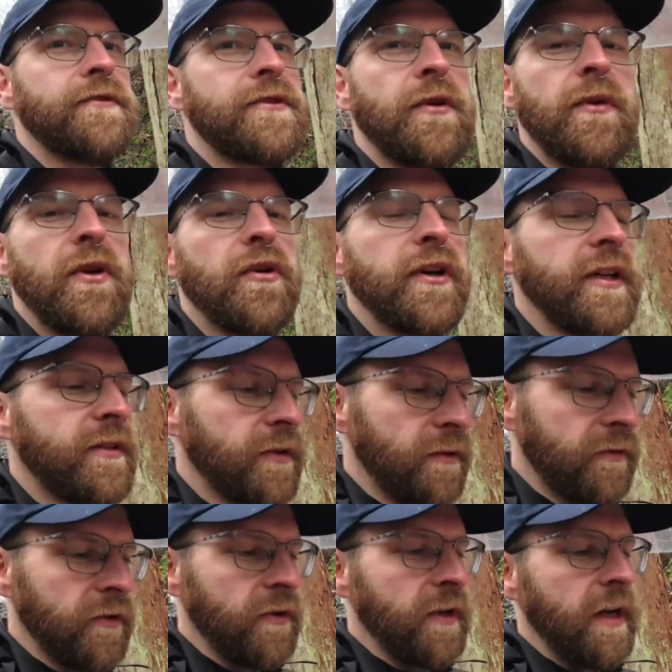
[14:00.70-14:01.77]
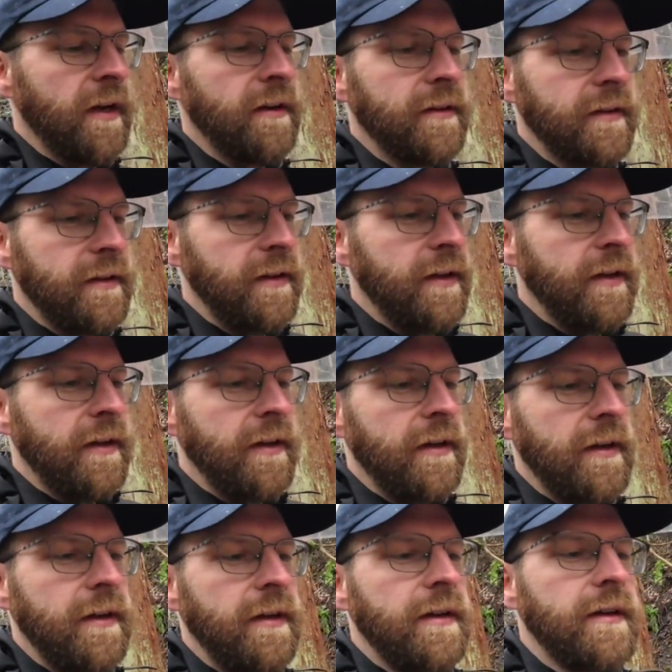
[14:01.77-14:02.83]
So lucky to have done that.
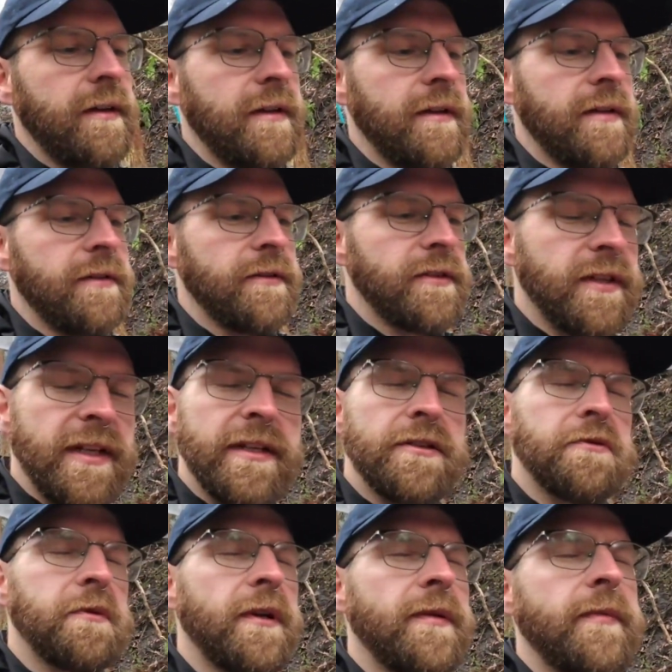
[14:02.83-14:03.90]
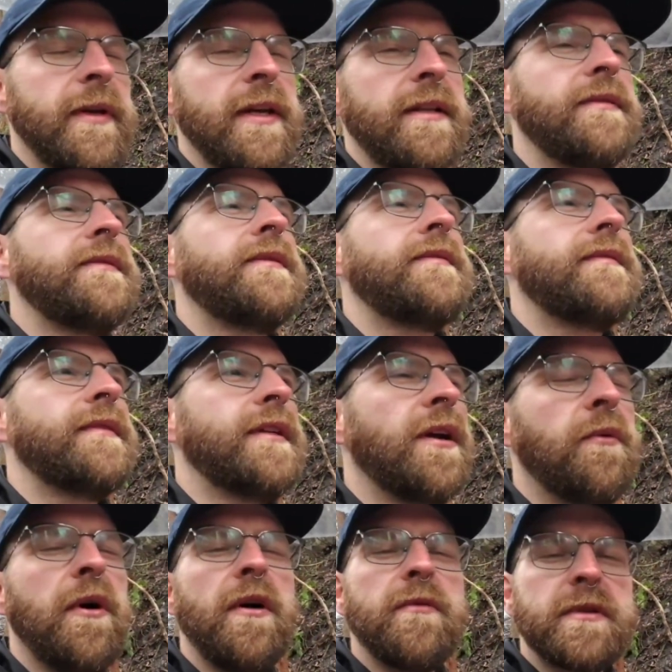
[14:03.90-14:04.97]
See, this is what I mean. You
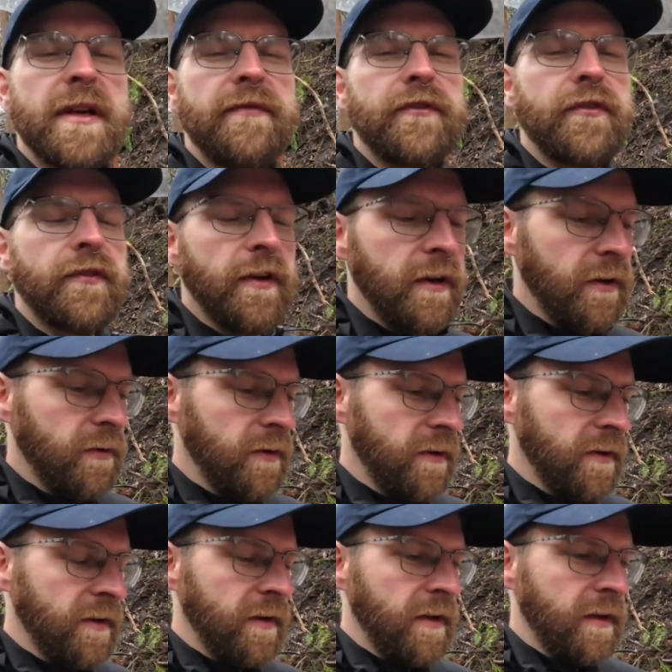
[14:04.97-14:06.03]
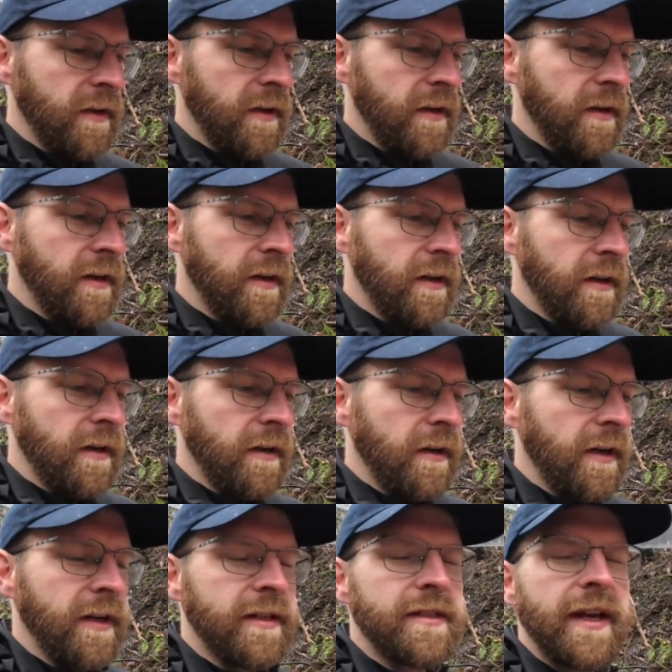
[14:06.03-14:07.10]
don't always have to follow
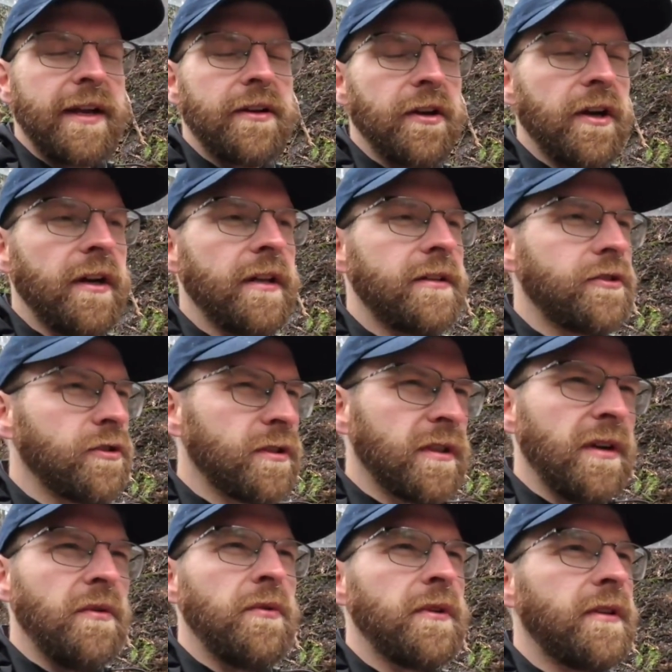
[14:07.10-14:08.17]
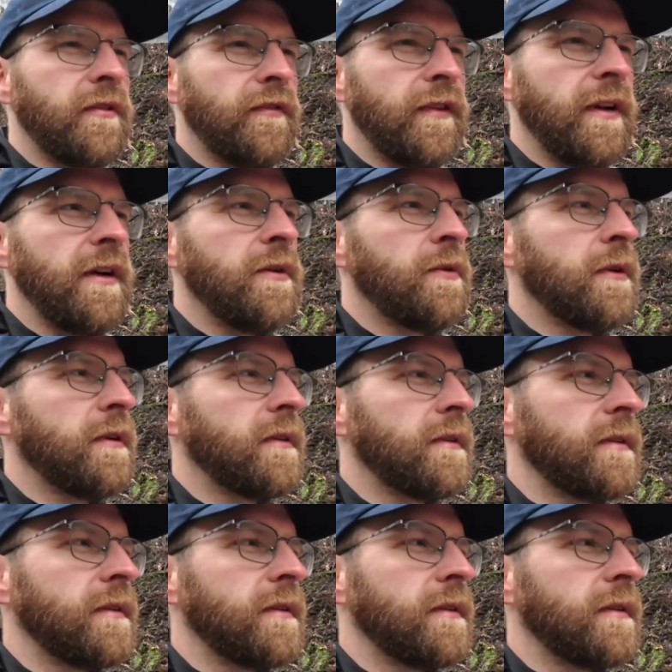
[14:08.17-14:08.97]
an exact guide. Just go with the flow.